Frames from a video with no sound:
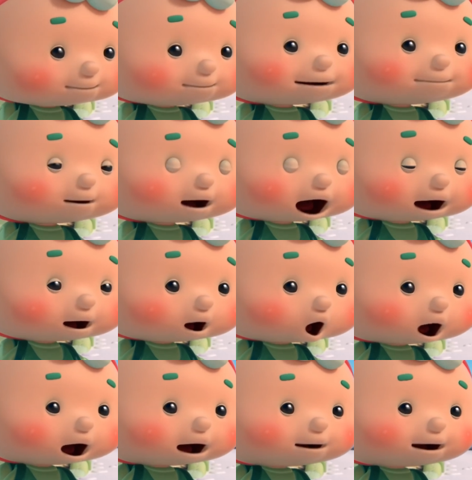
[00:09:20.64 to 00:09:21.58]
I'm just
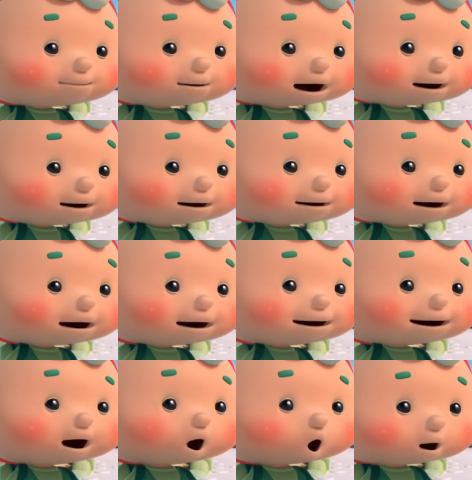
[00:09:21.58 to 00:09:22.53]
going to plant it in
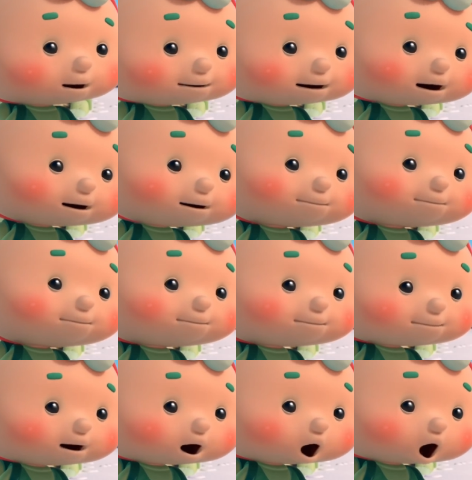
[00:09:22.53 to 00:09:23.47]
the orchard,
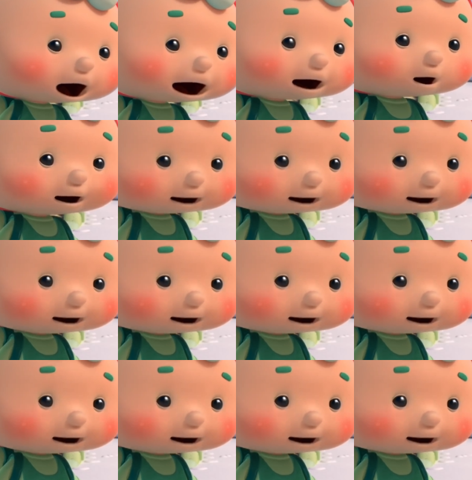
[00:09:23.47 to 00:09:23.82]
so it